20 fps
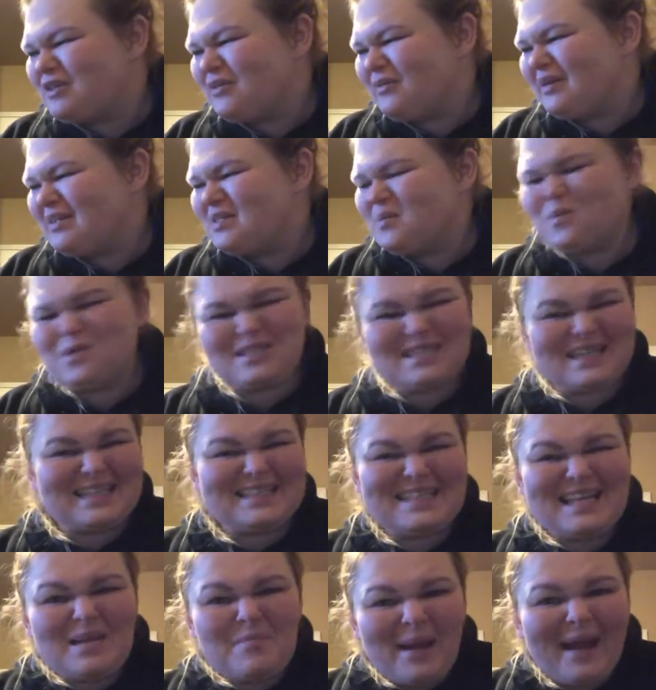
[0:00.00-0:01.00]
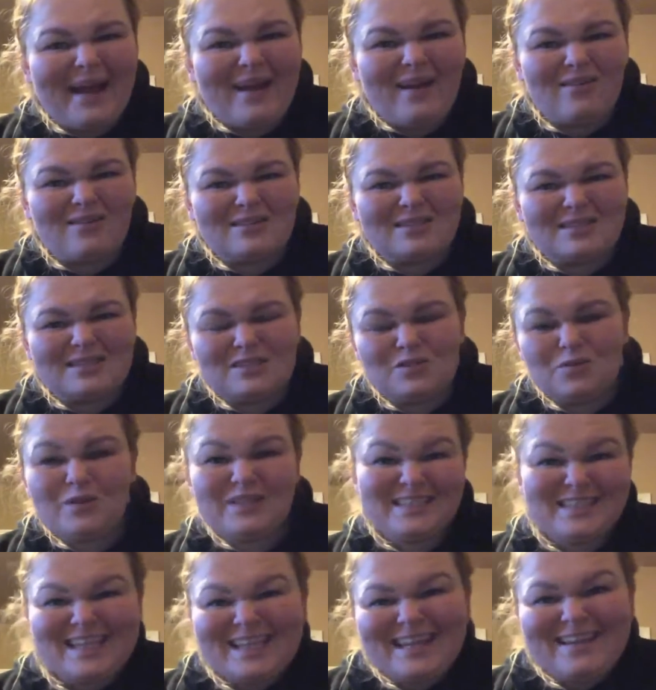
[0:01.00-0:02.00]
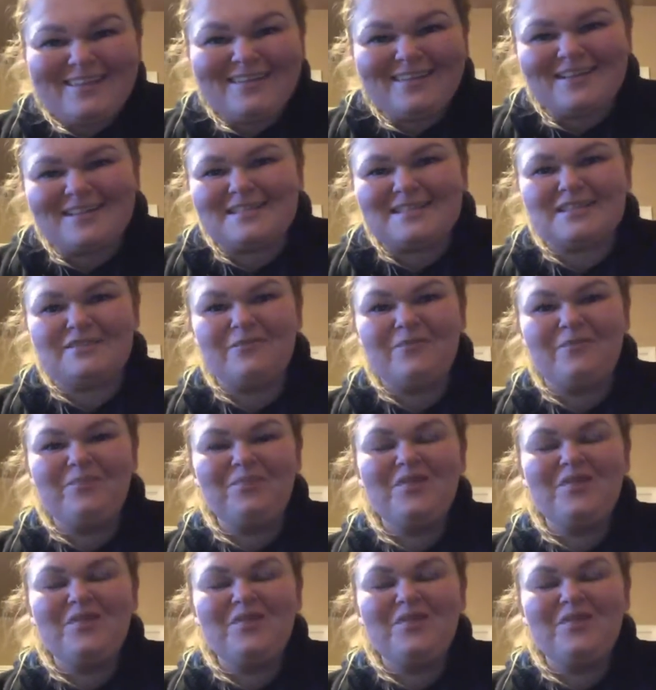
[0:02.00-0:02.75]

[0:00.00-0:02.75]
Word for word: I read somewhere it's like 10 pounds. It's ridiculous.